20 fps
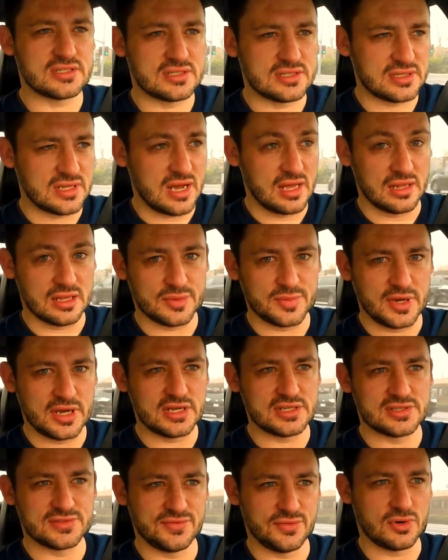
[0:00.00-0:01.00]
it's not like
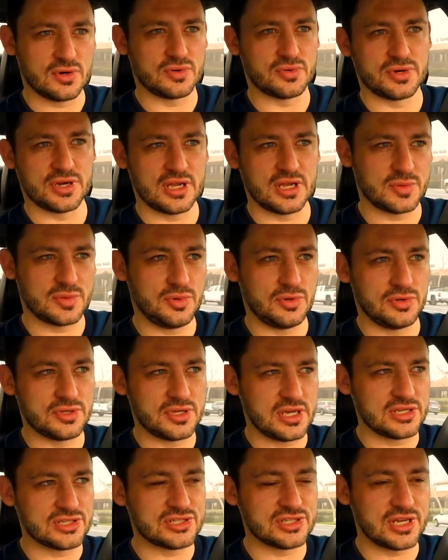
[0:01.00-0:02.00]
my S4 where you're going to pull
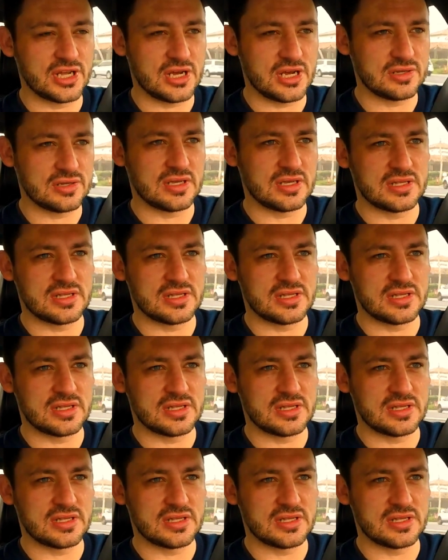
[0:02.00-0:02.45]
the engine out.